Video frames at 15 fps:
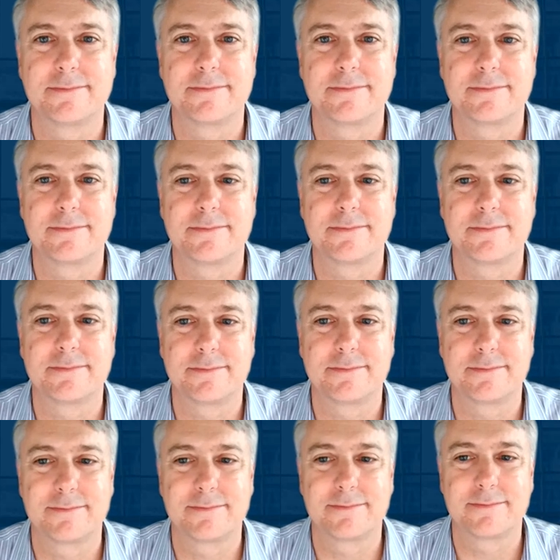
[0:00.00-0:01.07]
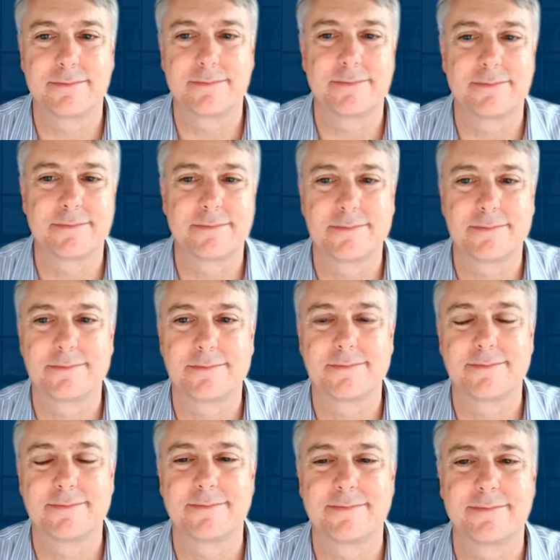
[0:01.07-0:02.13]

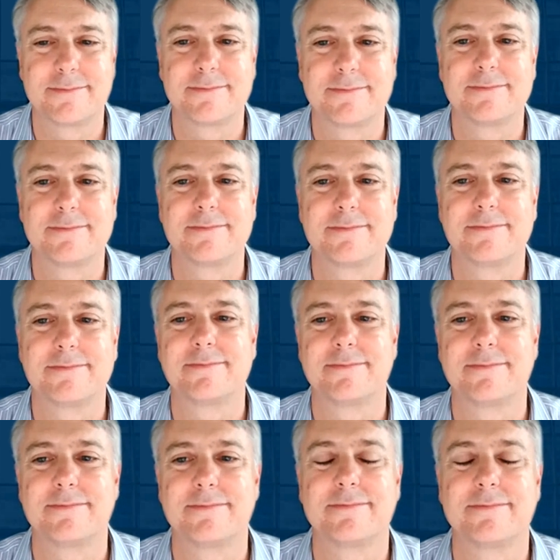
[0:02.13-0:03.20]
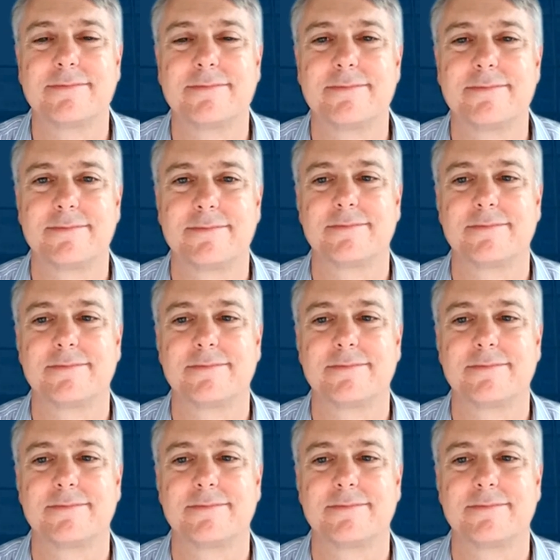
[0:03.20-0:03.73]
(silent)